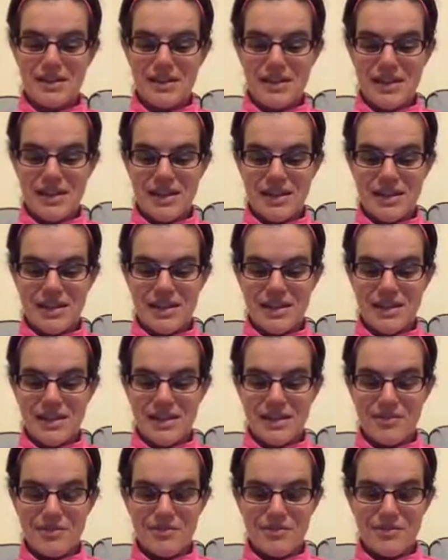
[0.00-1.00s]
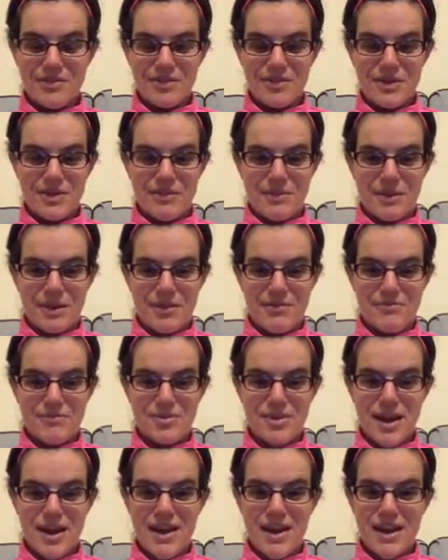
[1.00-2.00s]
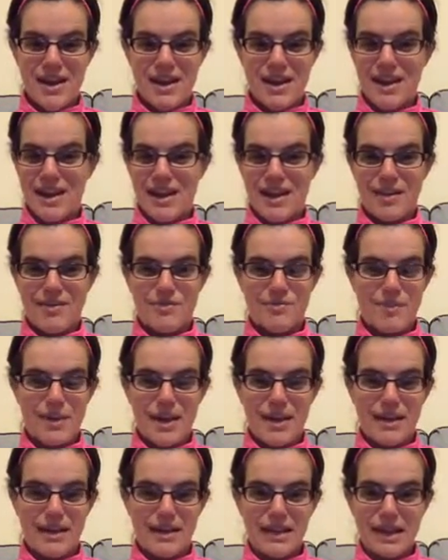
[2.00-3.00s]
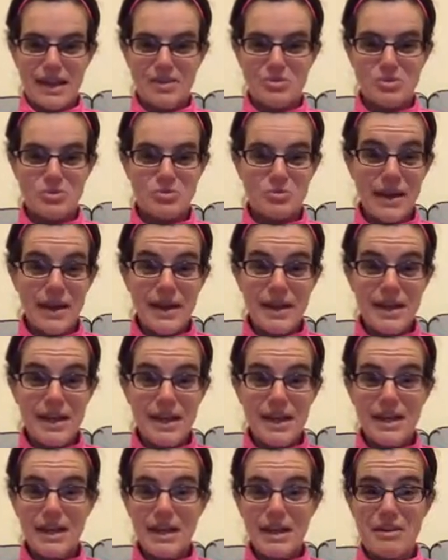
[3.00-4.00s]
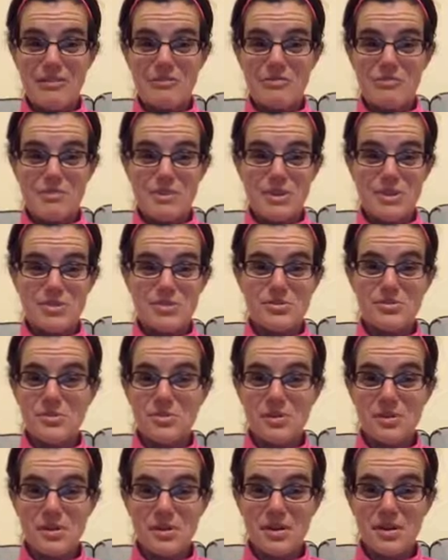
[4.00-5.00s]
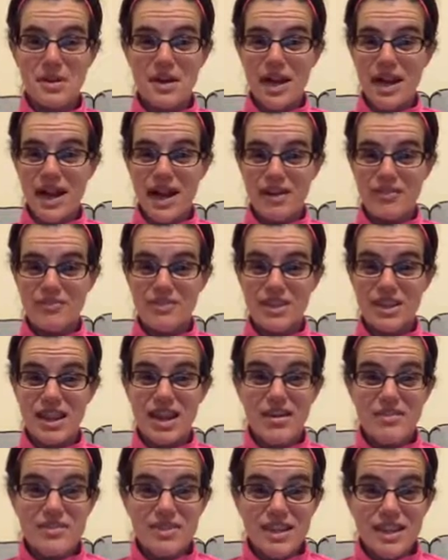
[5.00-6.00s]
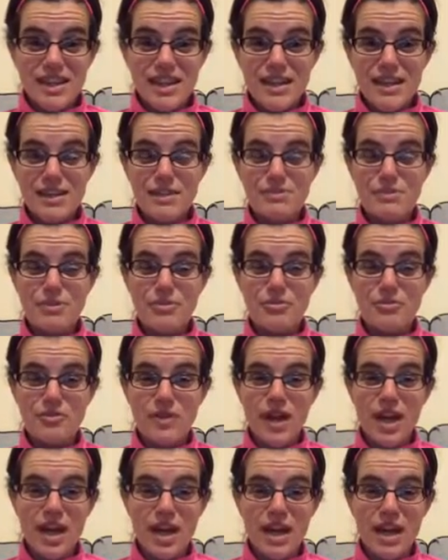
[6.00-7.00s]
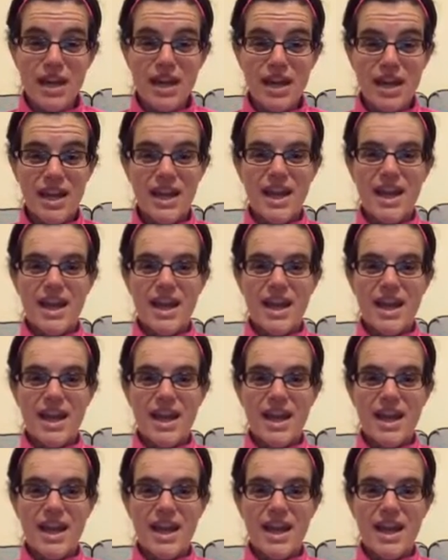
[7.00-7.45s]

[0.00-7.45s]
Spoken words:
When I've tried it, I've been like sweaty, I've been sore, I've loved it, it's been fun.